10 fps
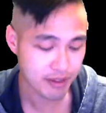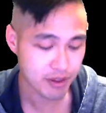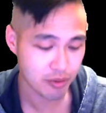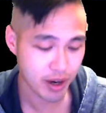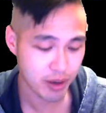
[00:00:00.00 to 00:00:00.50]

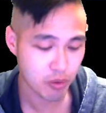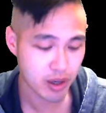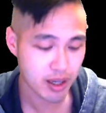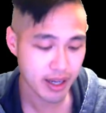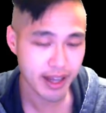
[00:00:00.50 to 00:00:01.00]
the red
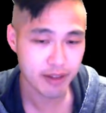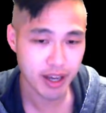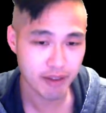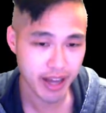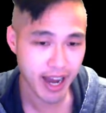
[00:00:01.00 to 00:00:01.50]
one. And we
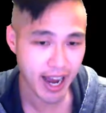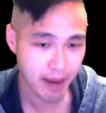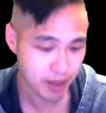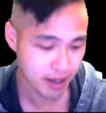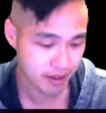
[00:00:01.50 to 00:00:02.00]
have the
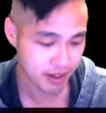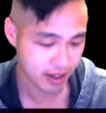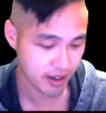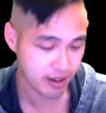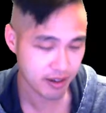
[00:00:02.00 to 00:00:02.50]
happiness
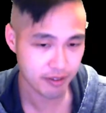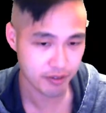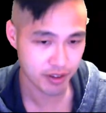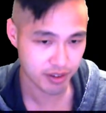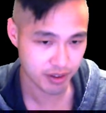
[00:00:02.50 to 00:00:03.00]
ticket, if
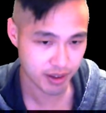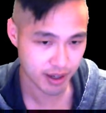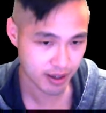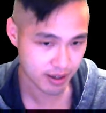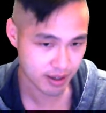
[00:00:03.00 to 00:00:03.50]
you see
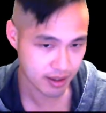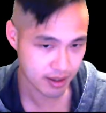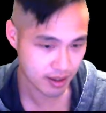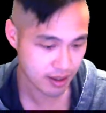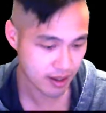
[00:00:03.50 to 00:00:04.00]
that.
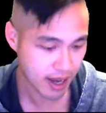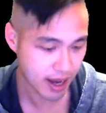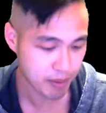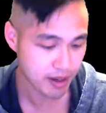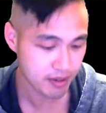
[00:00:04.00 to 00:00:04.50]

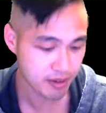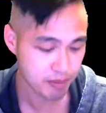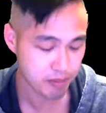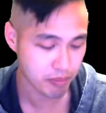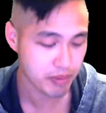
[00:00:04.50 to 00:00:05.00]
Happiness
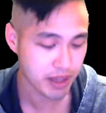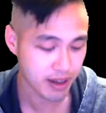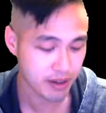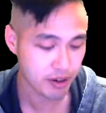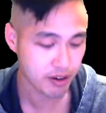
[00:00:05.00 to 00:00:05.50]

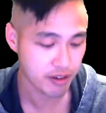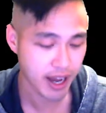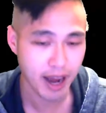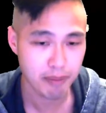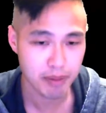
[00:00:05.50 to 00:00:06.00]
tickets are in the
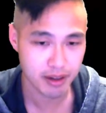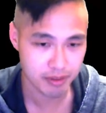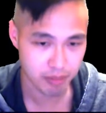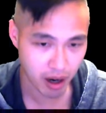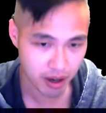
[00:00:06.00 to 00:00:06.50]
happiness
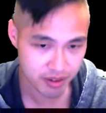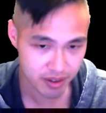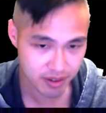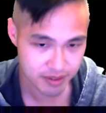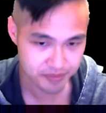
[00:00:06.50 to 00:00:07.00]

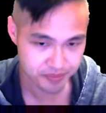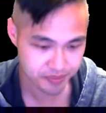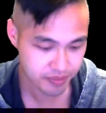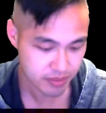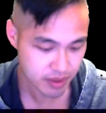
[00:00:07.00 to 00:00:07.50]
boxes.
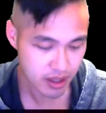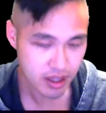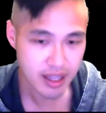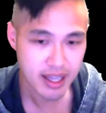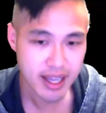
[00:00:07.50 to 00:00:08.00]

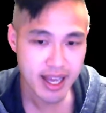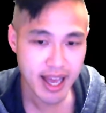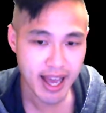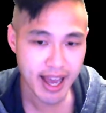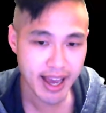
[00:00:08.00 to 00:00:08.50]

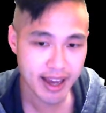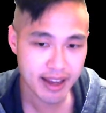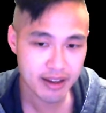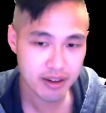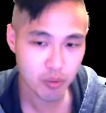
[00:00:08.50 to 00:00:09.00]

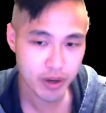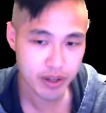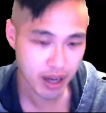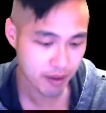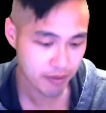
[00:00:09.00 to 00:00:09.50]
And when you
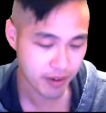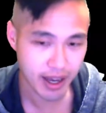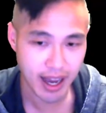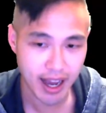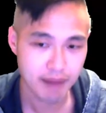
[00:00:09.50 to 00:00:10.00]
have a
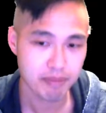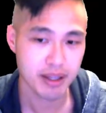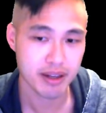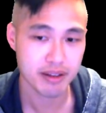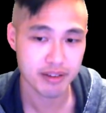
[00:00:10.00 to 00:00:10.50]

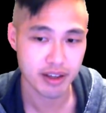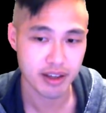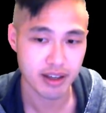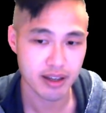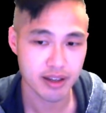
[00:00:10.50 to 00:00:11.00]
happiness
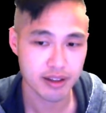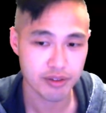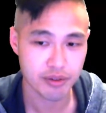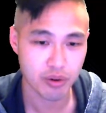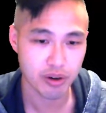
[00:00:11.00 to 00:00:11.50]
ticket in the
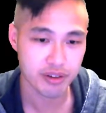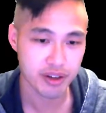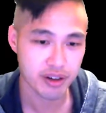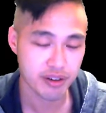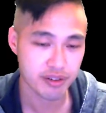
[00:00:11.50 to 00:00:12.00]
store,
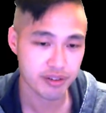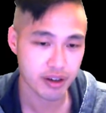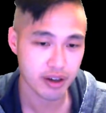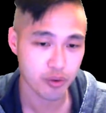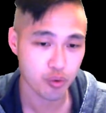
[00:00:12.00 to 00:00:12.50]
there's a